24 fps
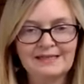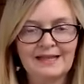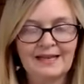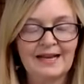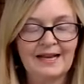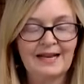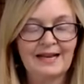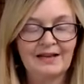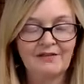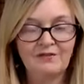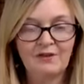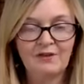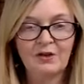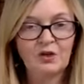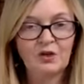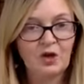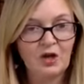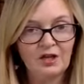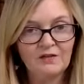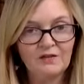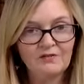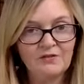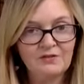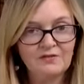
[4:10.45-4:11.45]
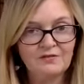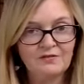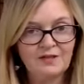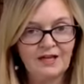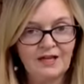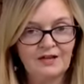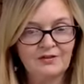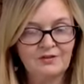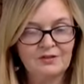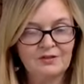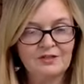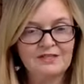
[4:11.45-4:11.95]
And I found all of the
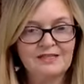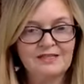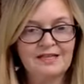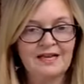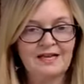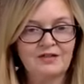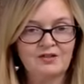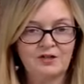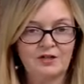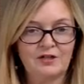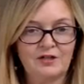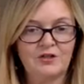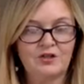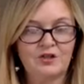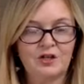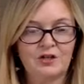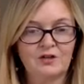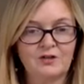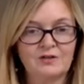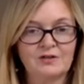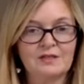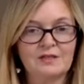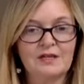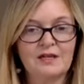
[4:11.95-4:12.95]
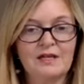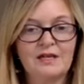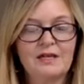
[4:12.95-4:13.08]
flowers at Trader Joe's.